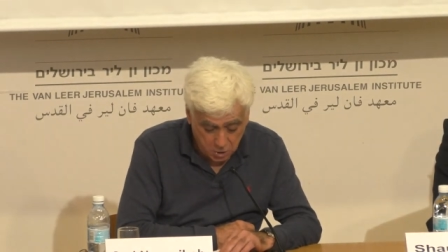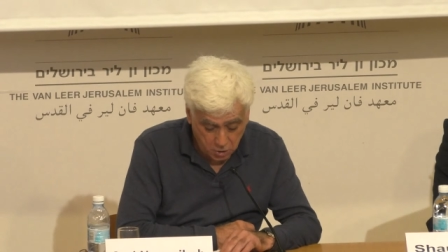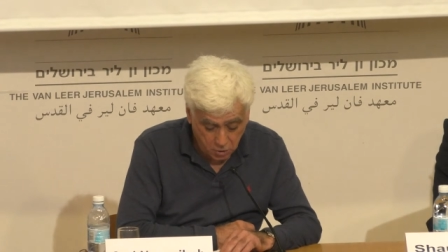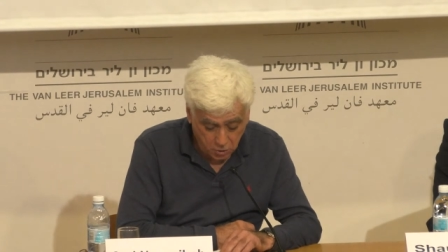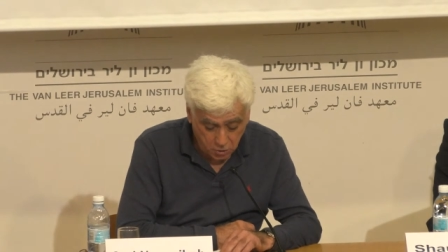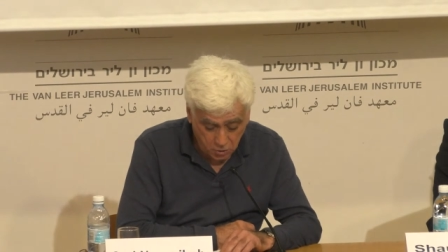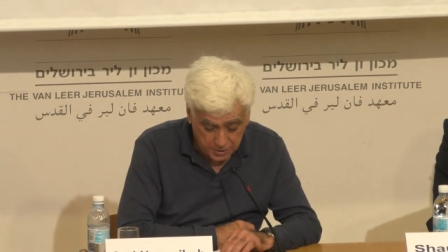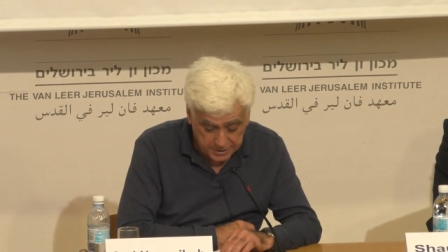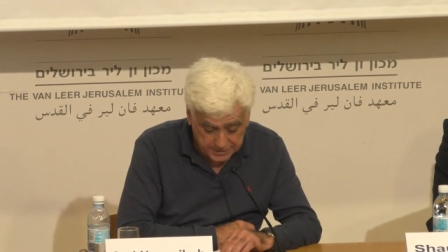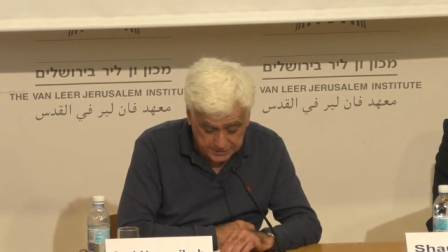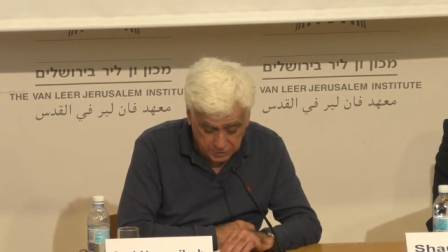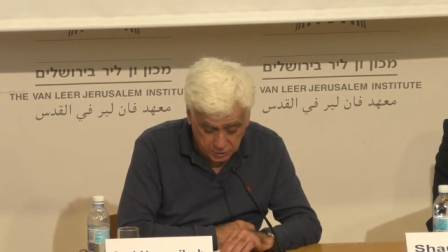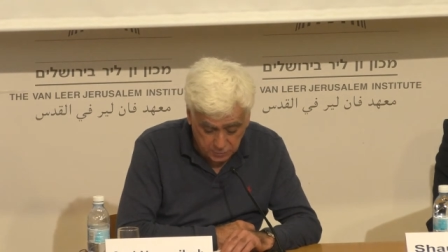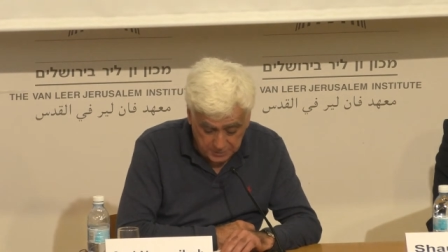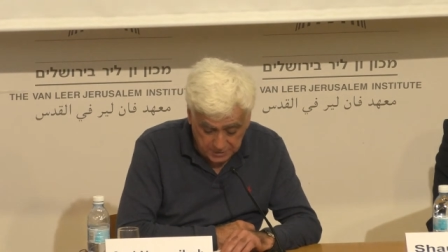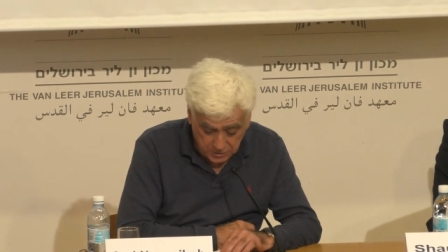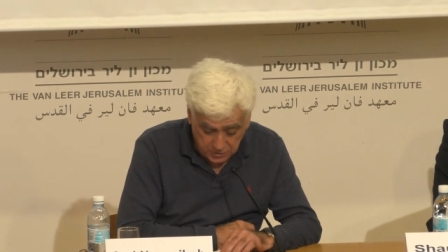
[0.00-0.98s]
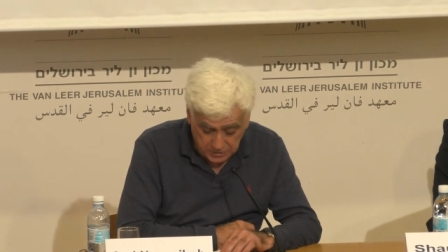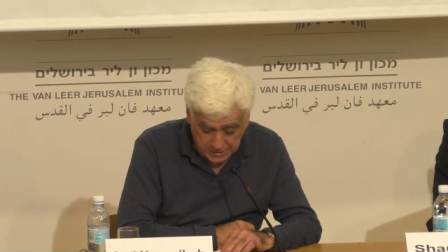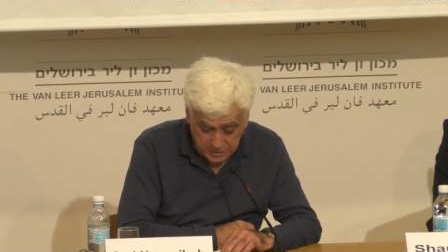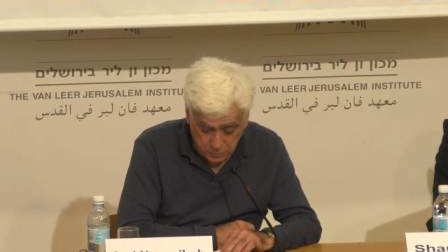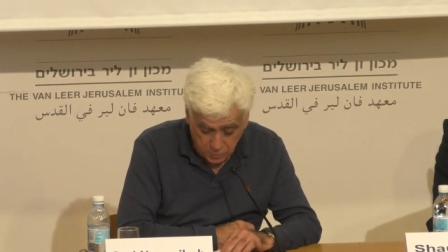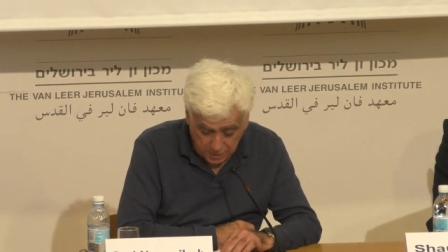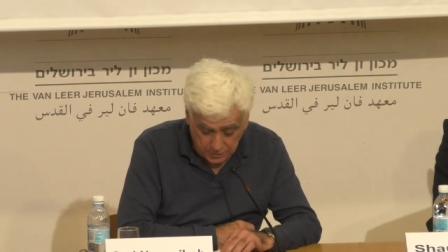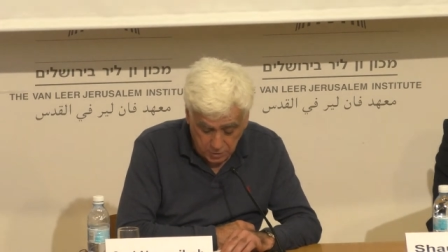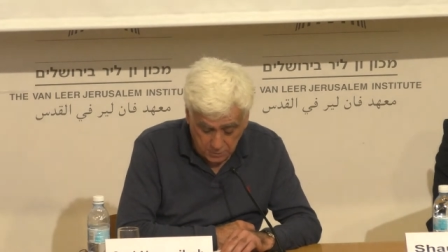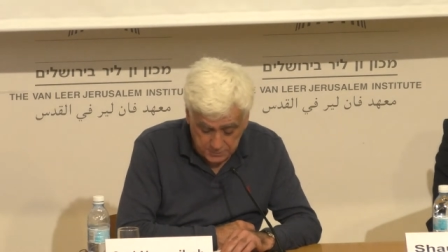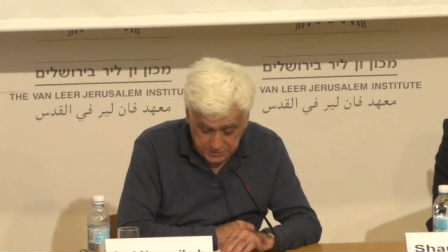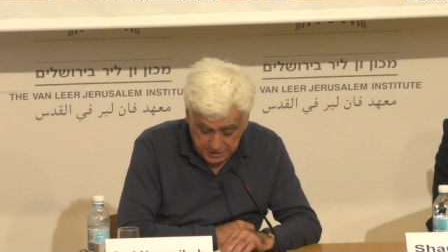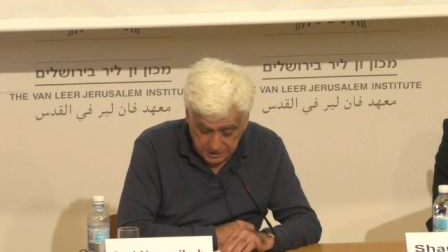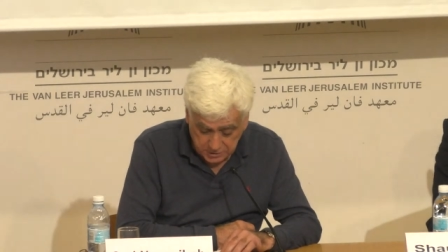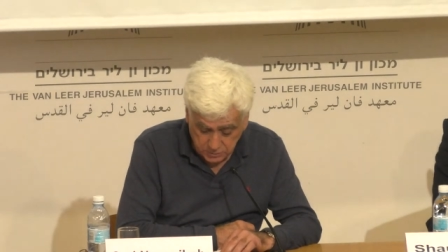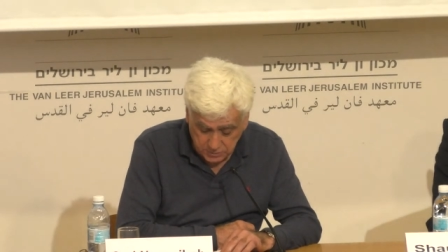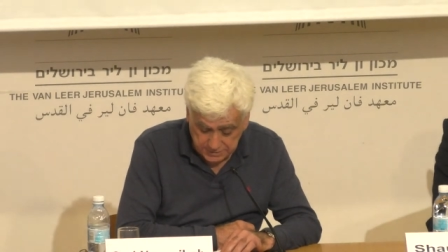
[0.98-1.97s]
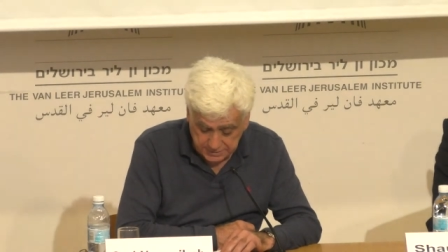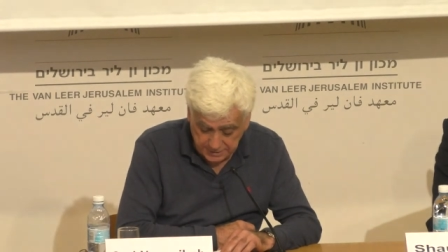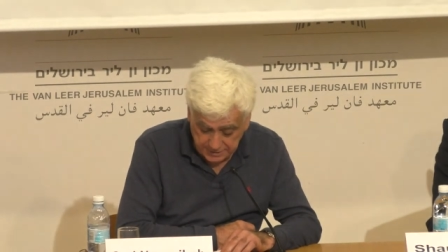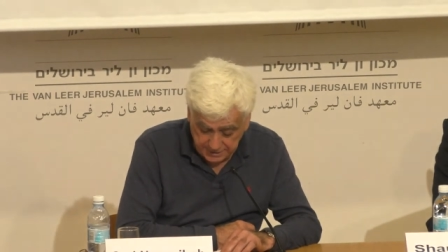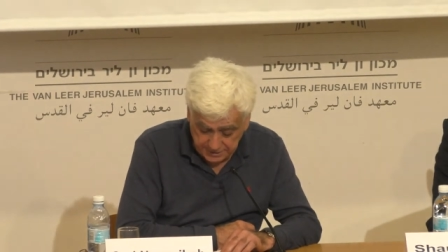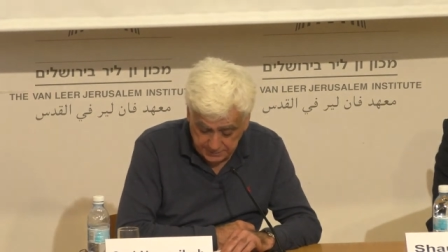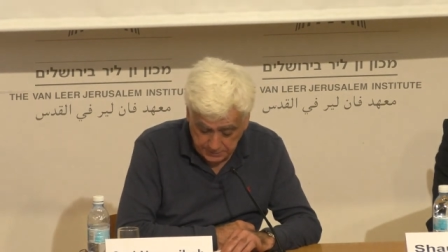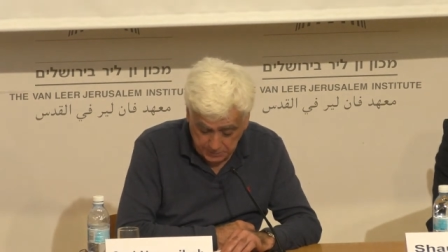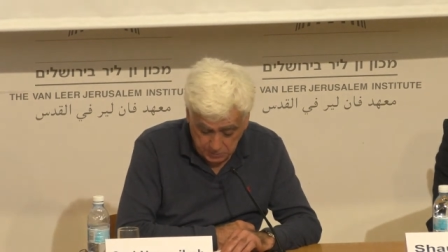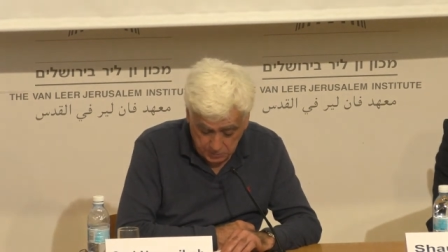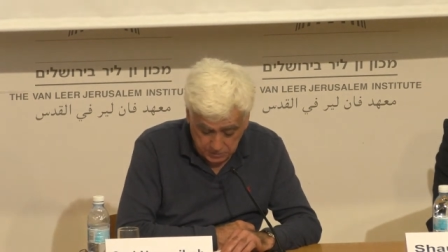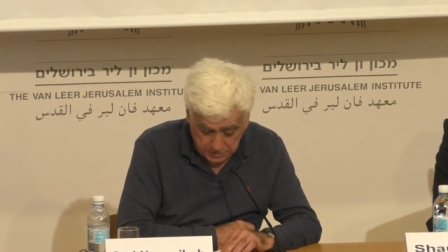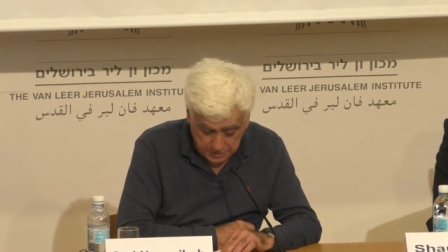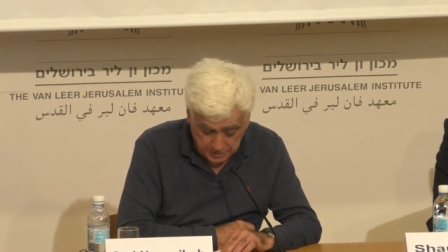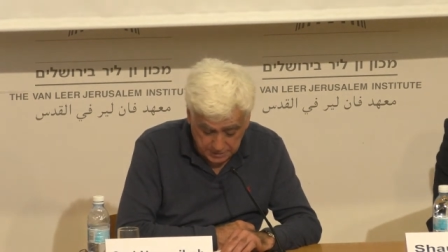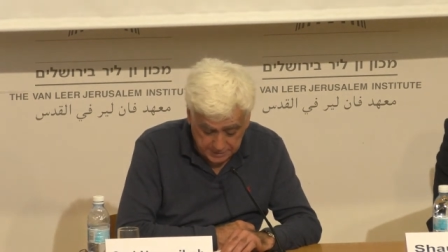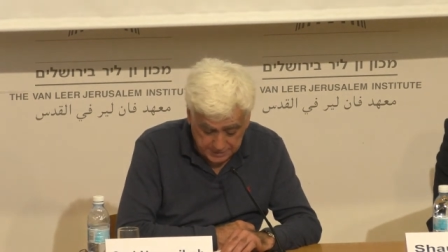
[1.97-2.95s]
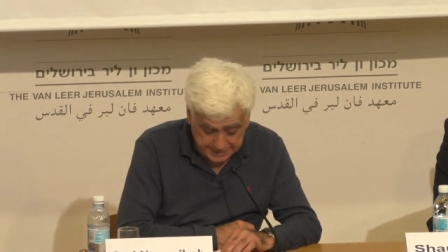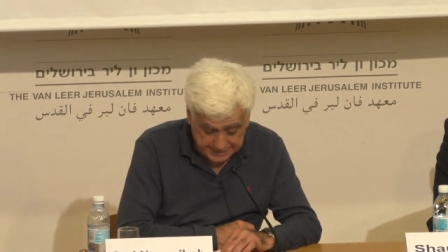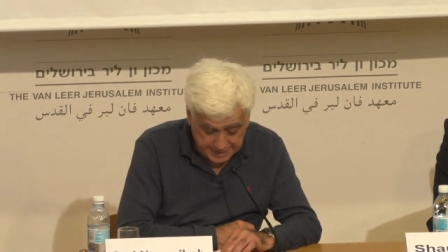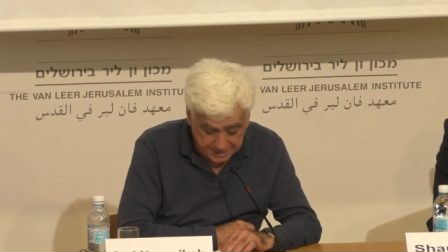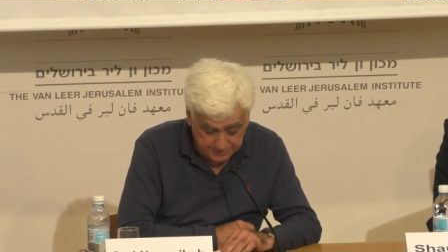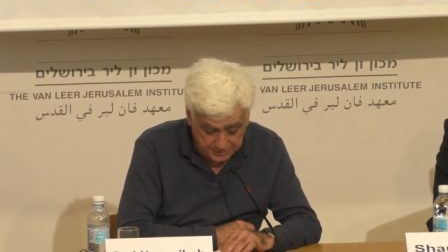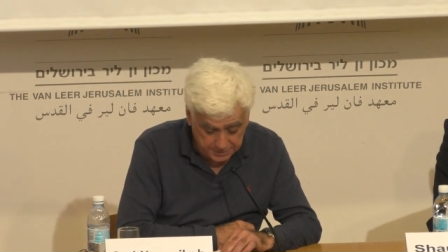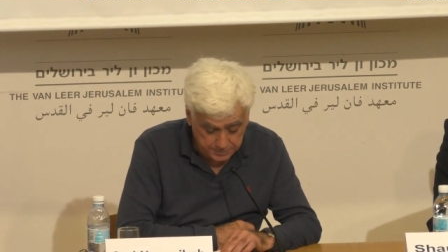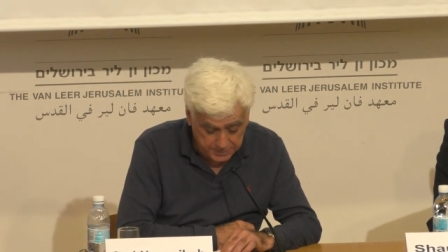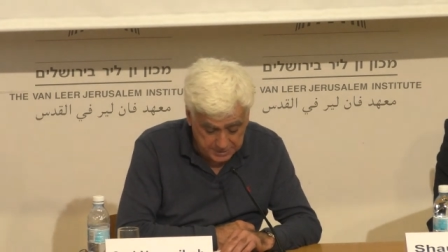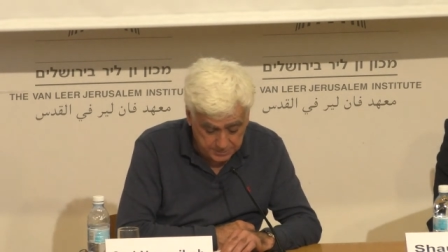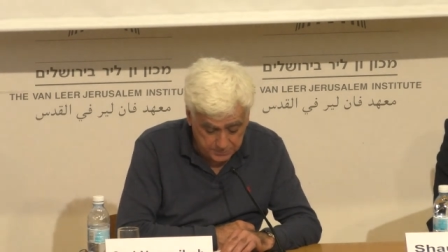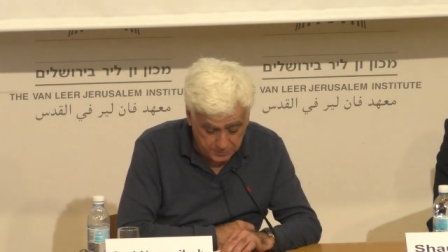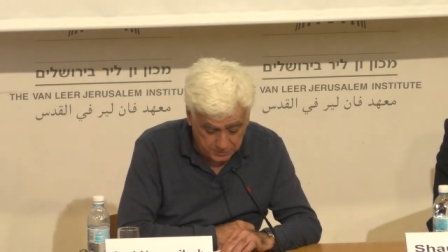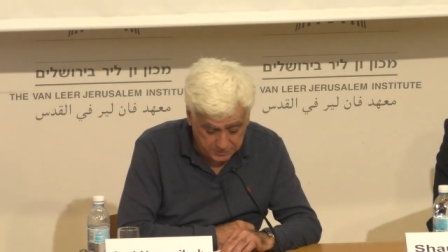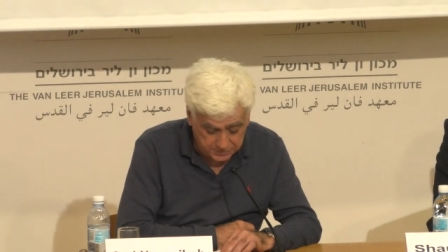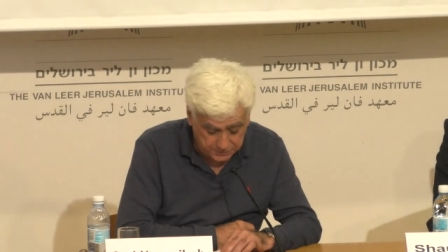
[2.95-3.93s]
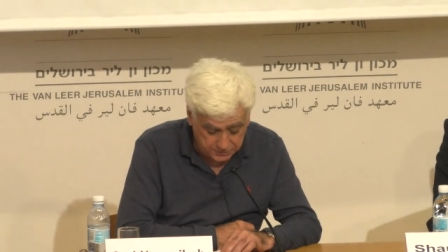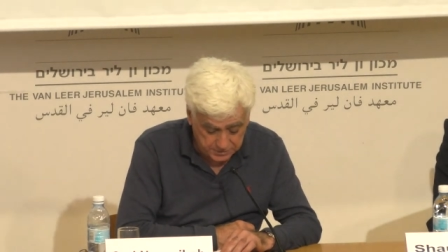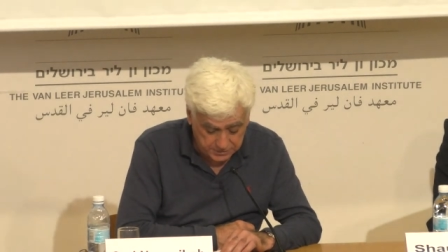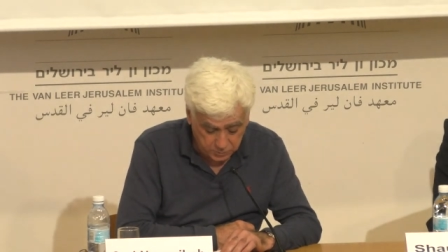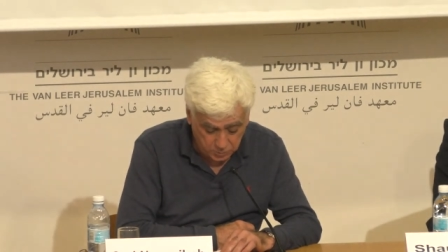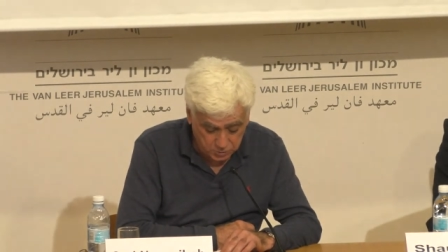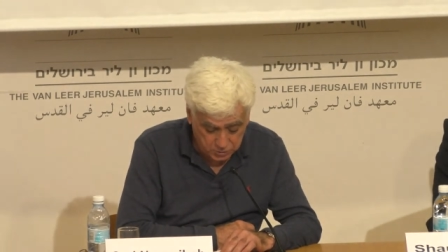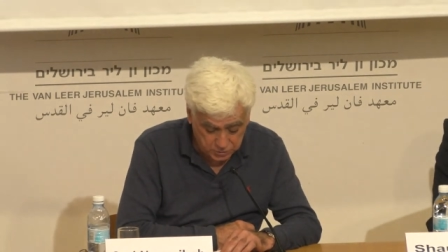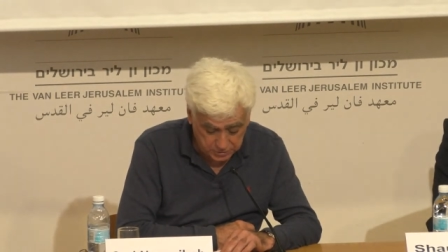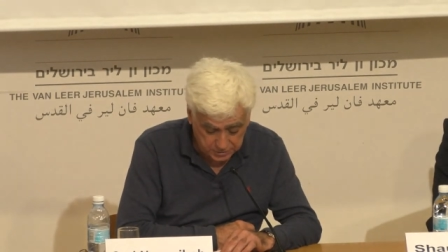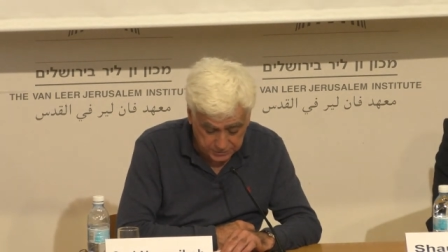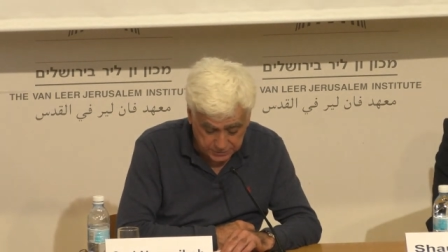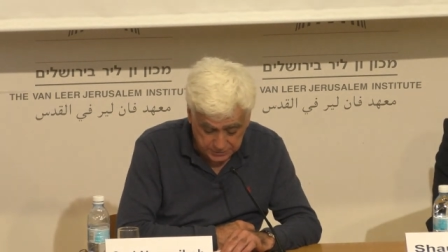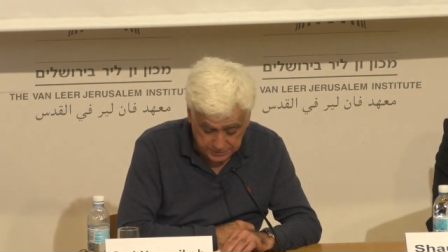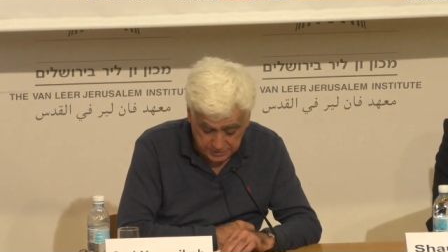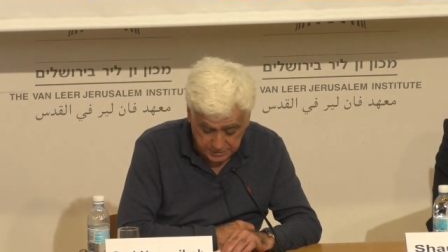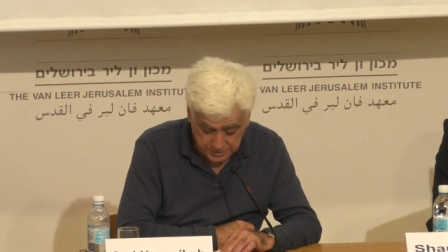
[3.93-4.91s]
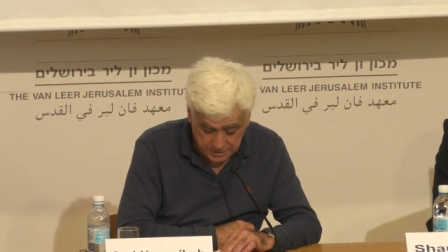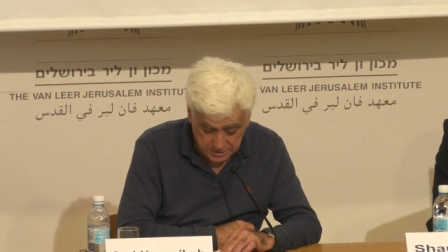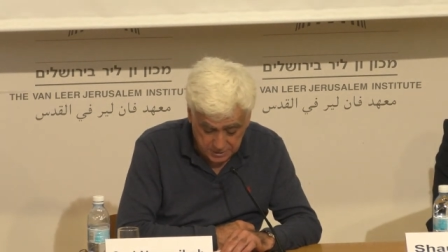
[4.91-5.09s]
Or assuming only one object was in dispute, this having been bought for the two children,